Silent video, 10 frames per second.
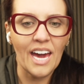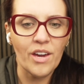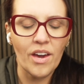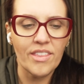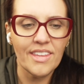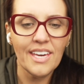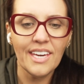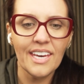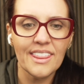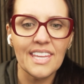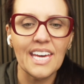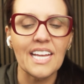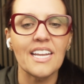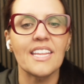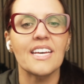I think at the
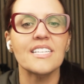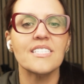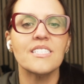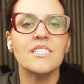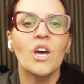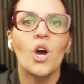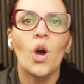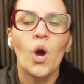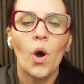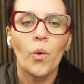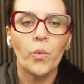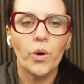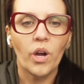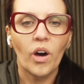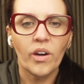end of this,
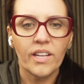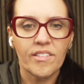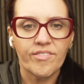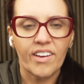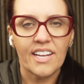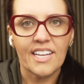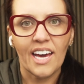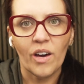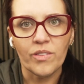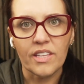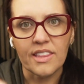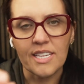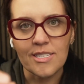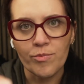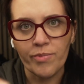we're all going to find out that
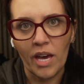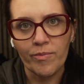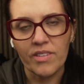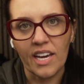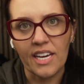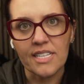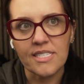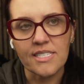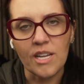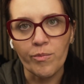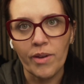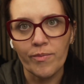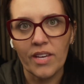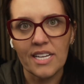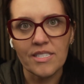these peptides, now
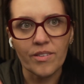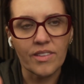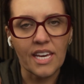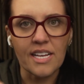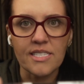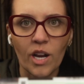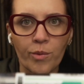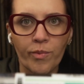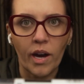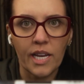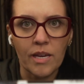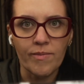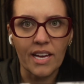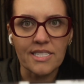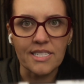peptides are things our body
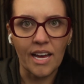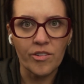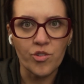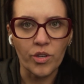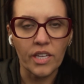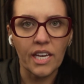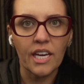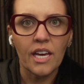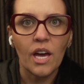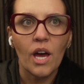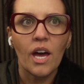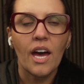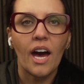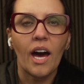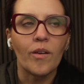makes naturally,
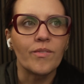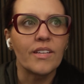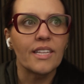so